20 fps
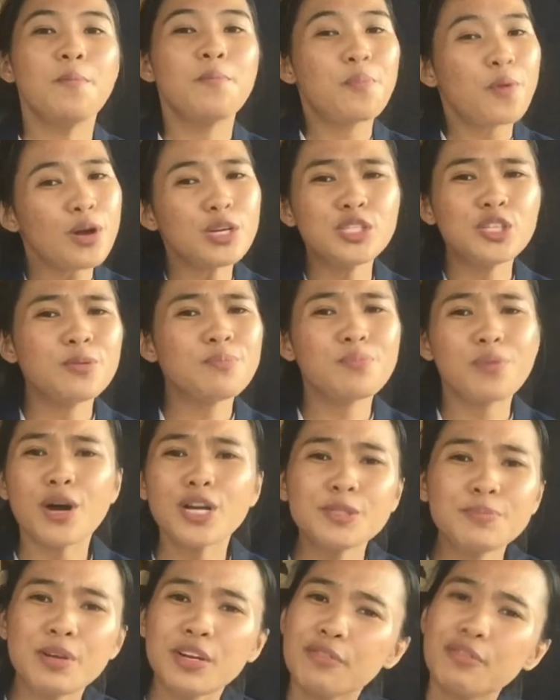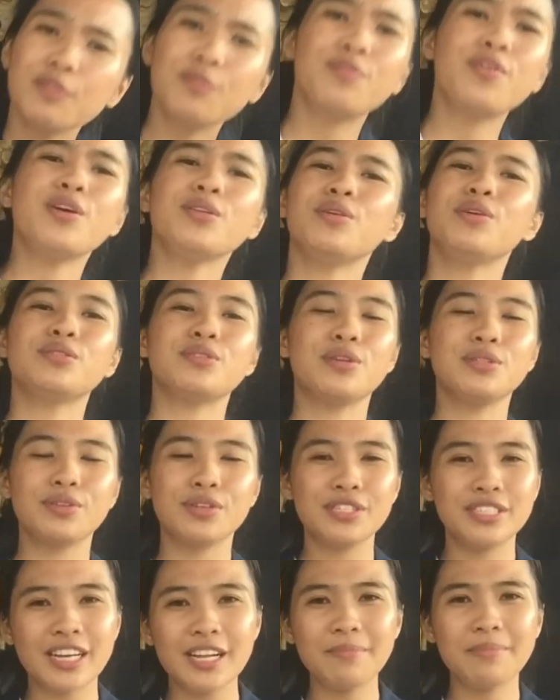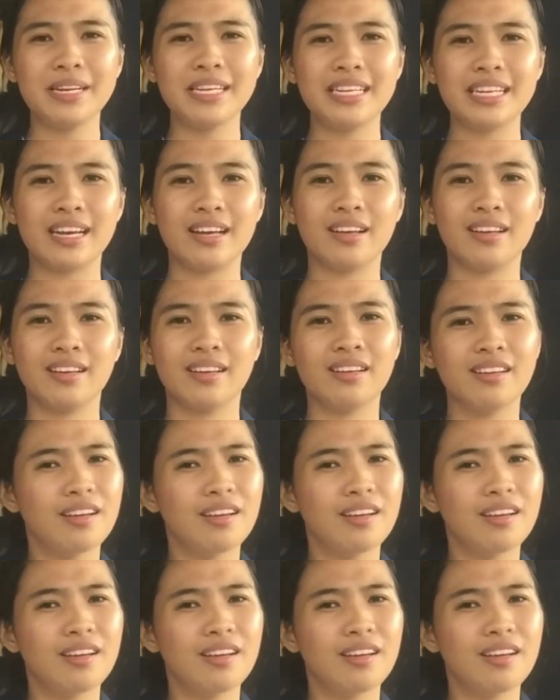Post your most beautiful photos on social media.